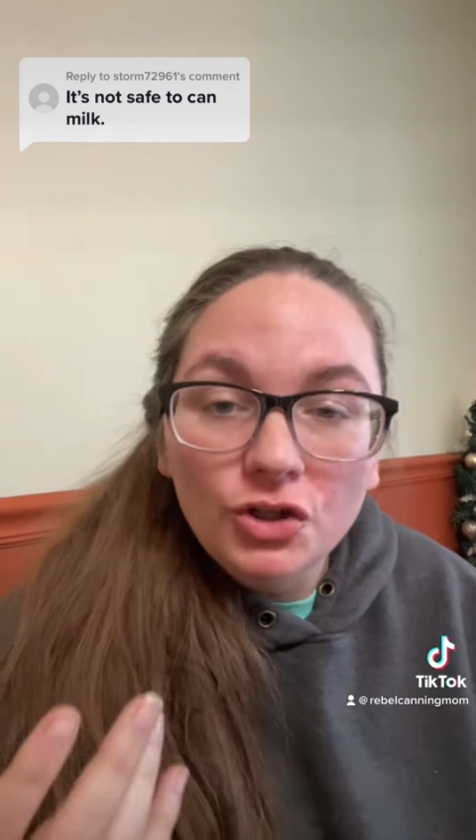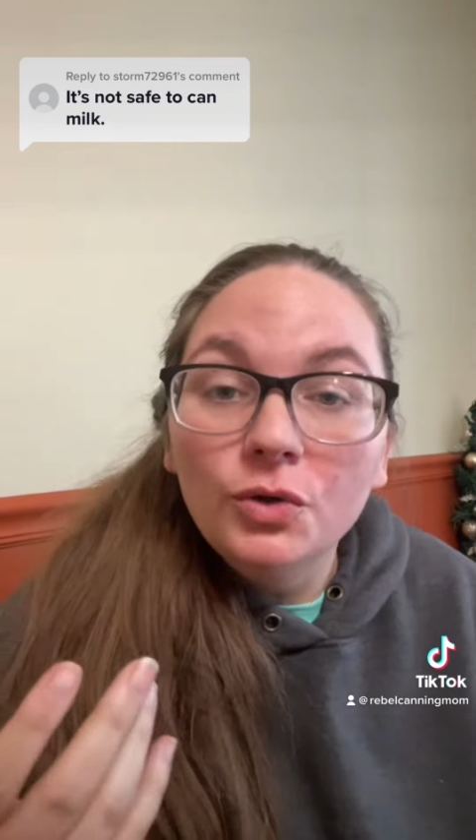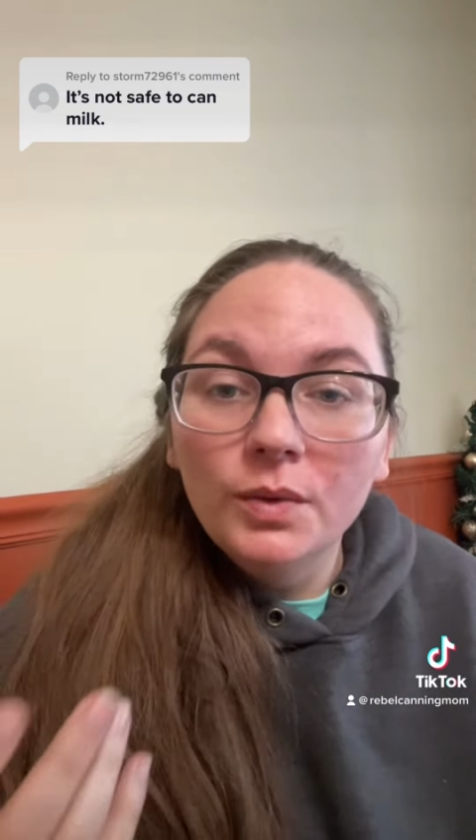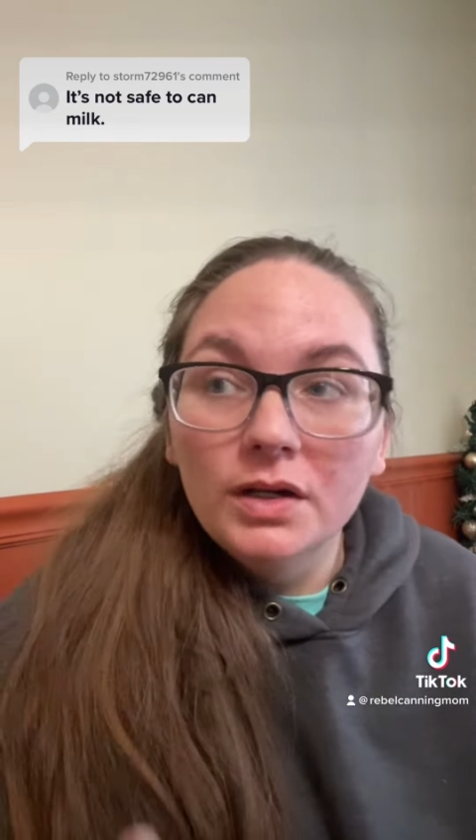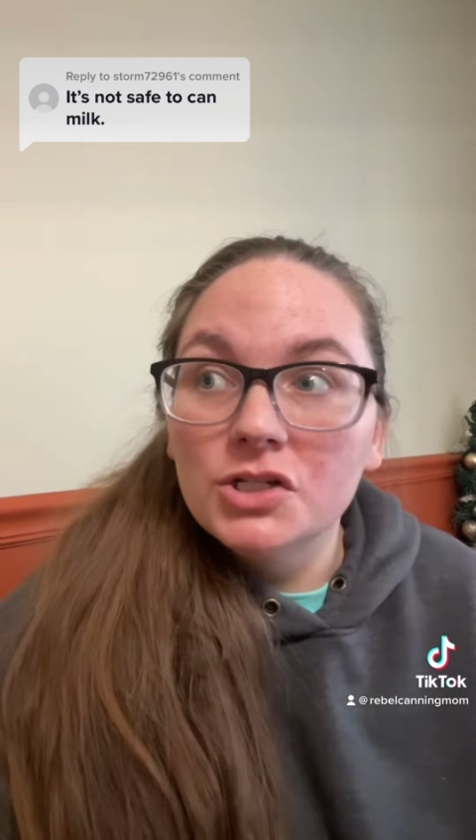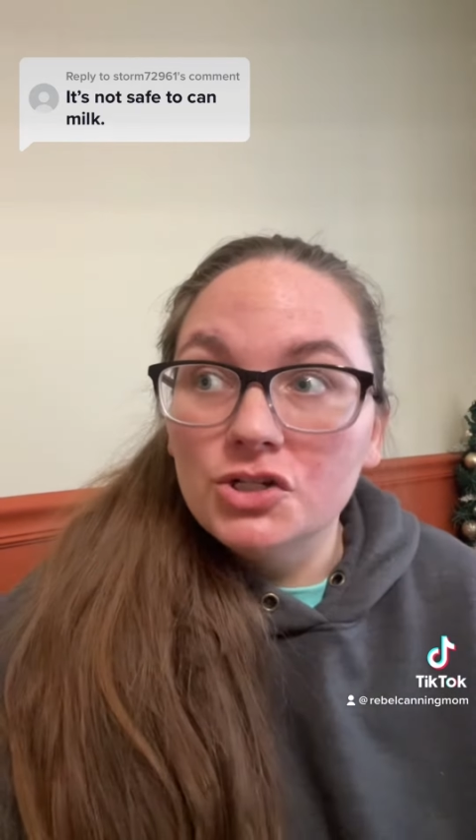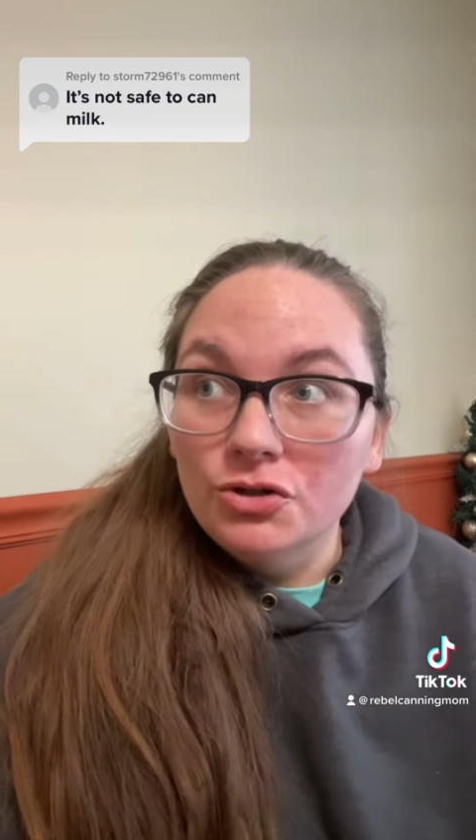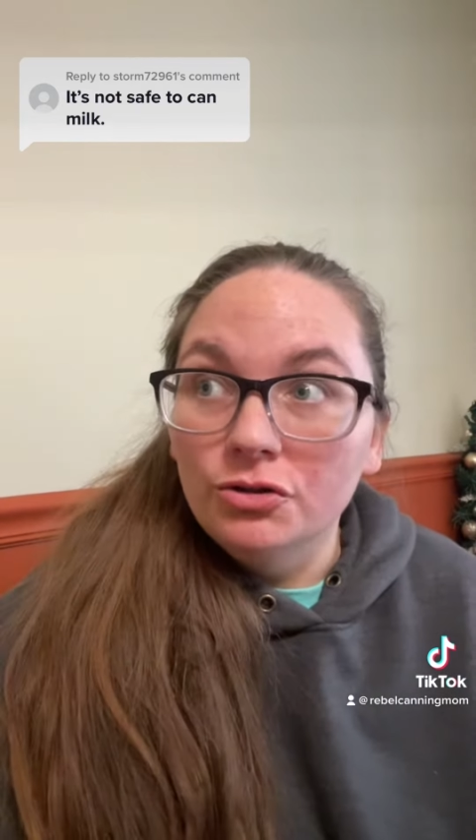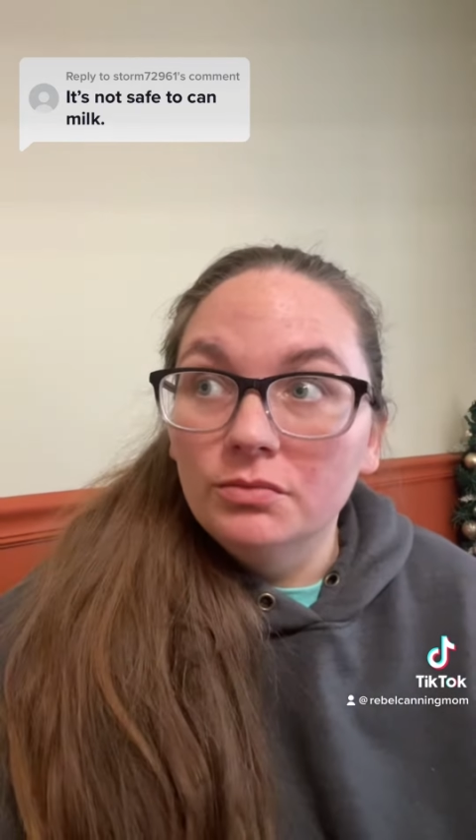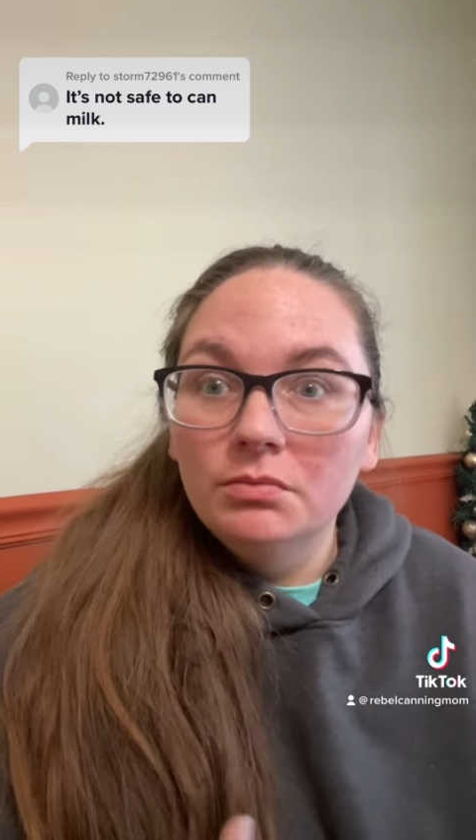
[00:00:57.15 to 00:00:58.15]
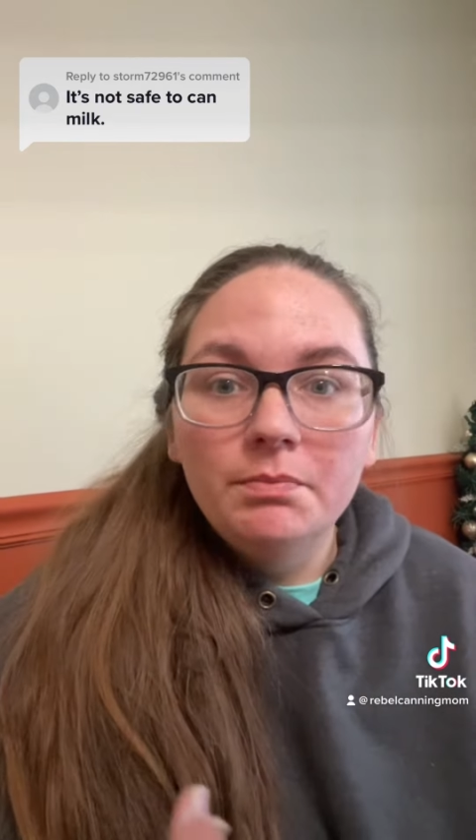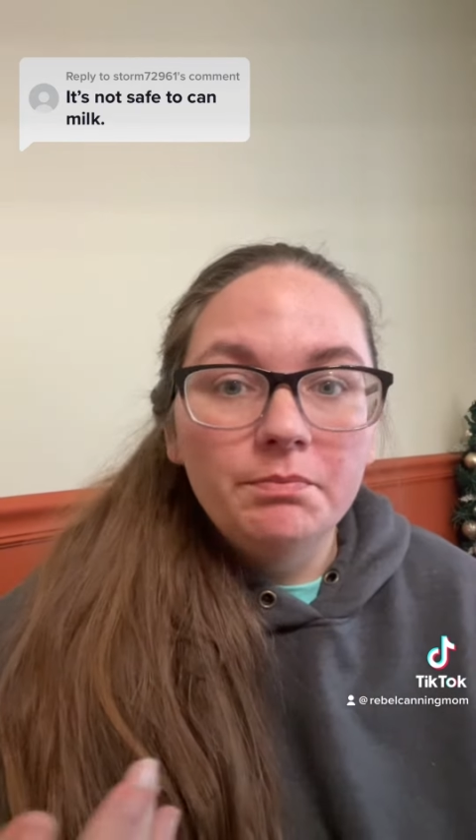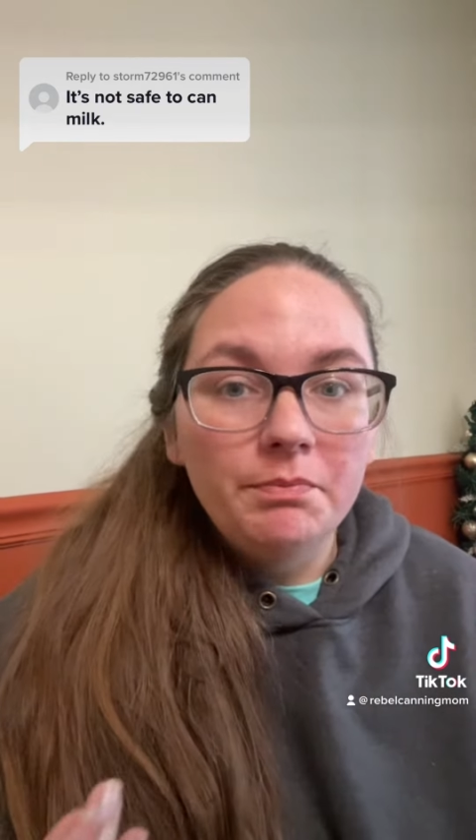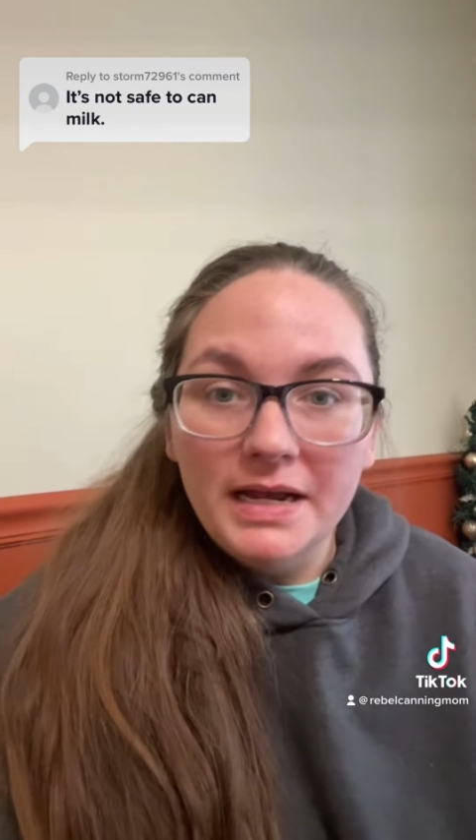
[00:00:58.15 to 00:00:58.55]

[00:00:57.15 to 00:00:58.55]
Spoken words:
you would assume,